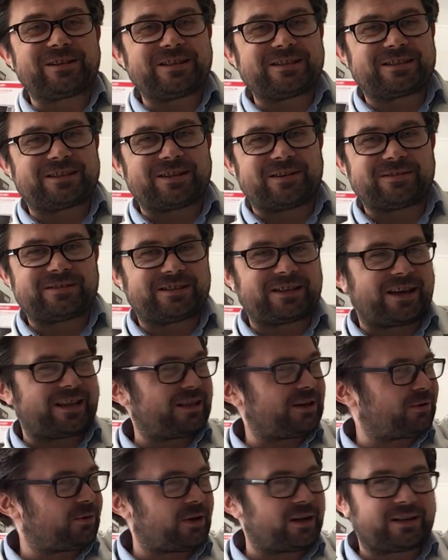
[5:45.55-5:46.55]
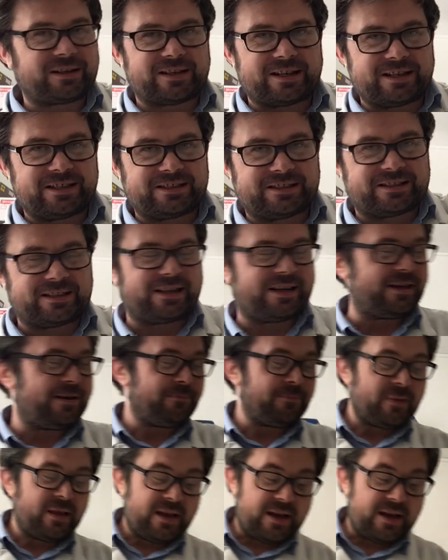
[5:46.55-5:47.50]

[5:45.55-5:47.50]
itself together quite nicely,